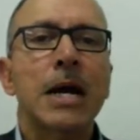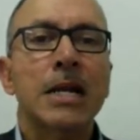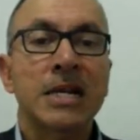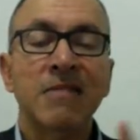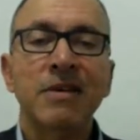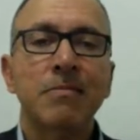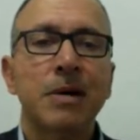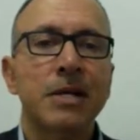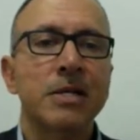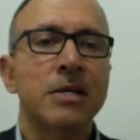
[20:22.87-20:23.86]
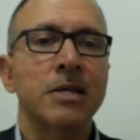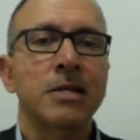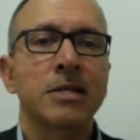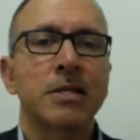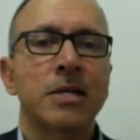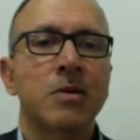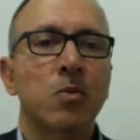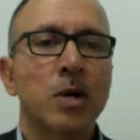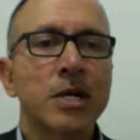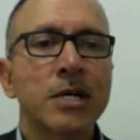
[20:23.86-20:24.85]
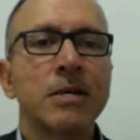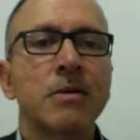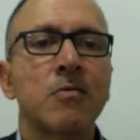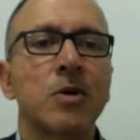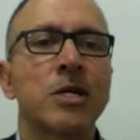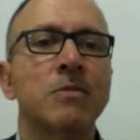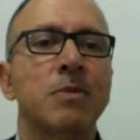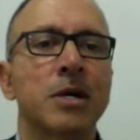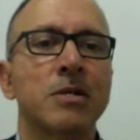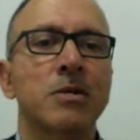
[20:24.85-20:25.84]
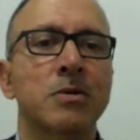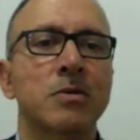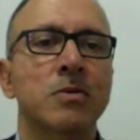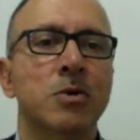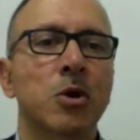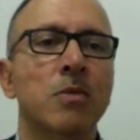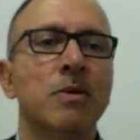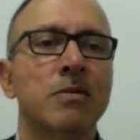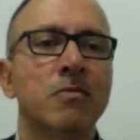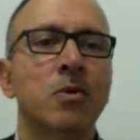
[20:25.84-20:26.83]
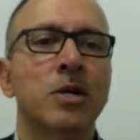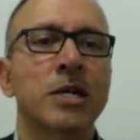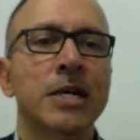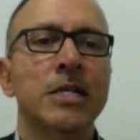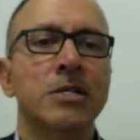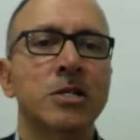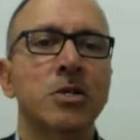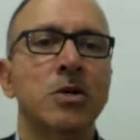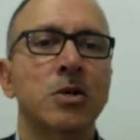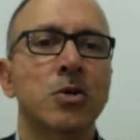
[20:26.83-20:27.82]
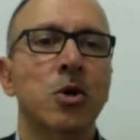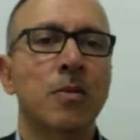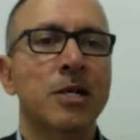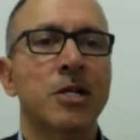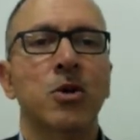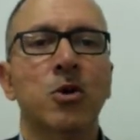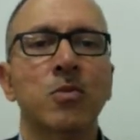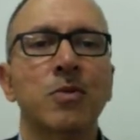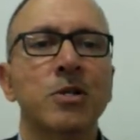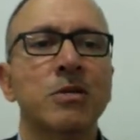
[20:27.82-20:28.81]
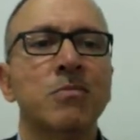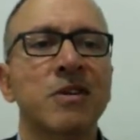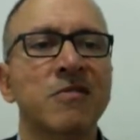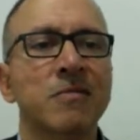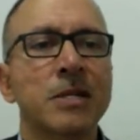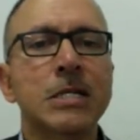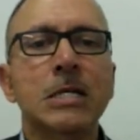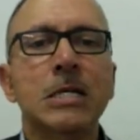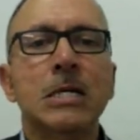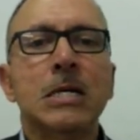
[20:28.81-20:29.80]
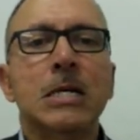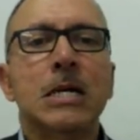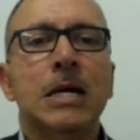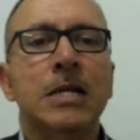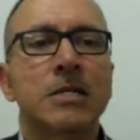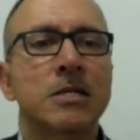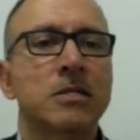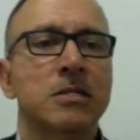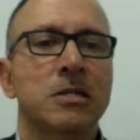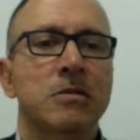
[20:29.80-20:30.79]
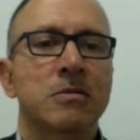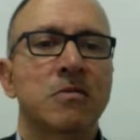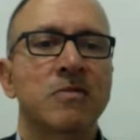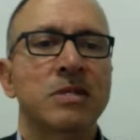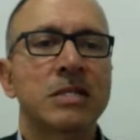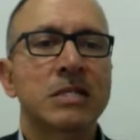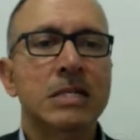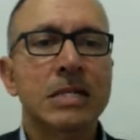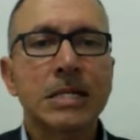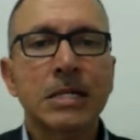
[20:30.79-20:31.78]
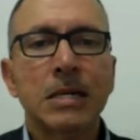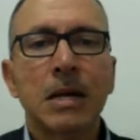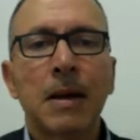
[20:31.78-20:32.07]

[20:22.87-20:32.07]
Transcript: Living part and the working part, you've got to be working at least in your nominated occupation, preferably, and skills assessment obviously is needed.